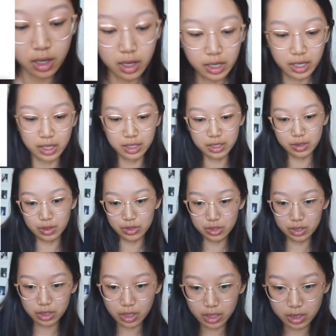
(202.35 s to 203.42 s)
Again, this
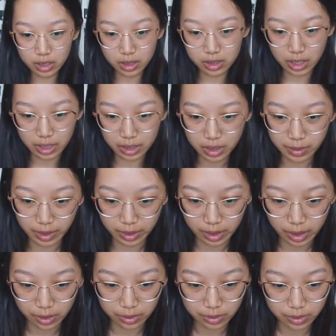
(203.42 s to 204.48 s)
question's not exactly about
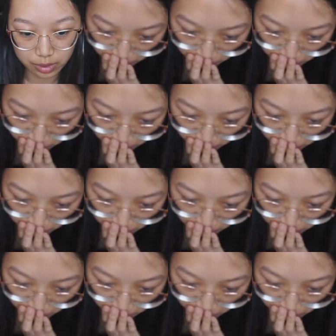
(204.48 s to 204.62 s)
how...